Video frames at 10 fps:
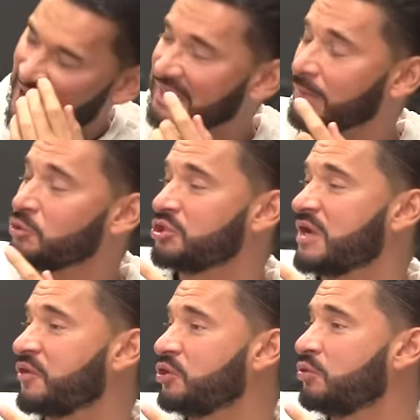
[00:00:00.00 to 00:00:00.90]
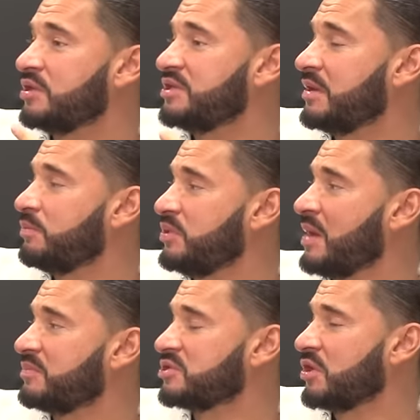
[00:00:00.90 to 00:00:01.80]
I think we should definitely do a DMP
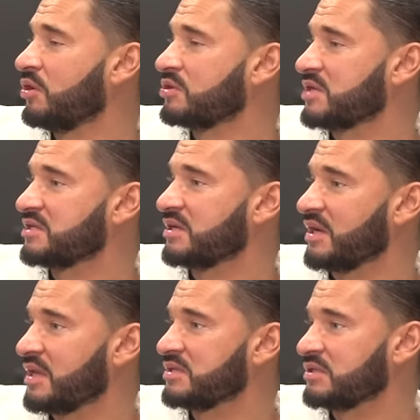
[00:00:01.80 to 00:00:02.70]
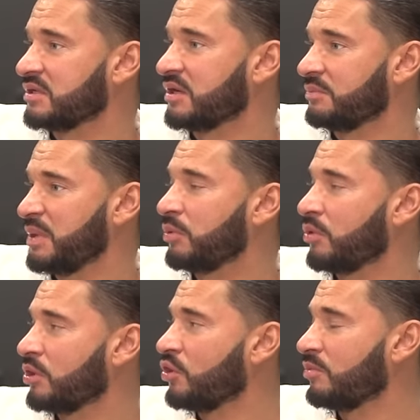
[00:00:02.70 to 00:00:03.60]
episode because that's people
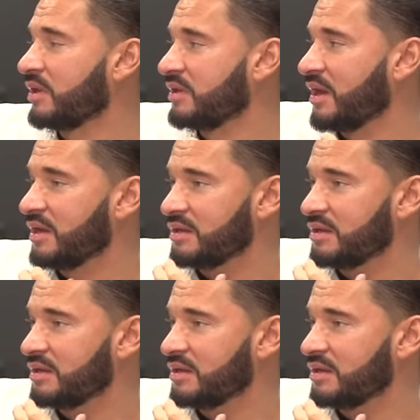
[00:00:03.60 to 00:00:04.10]
want to know about that.